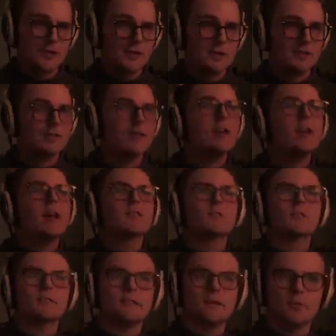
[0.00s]
yes. As you
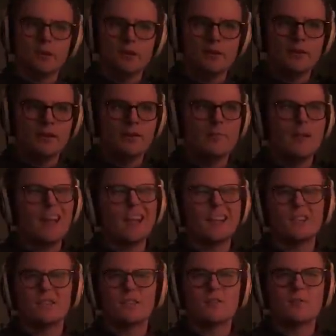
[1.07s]
can see, we're here back
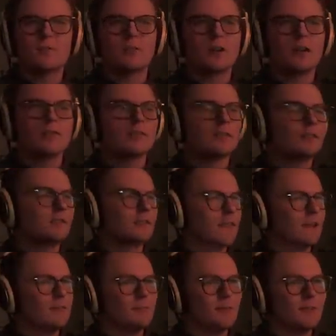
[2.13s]
at CubeCraft and
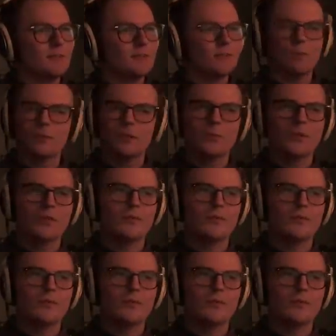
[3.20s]
that means only one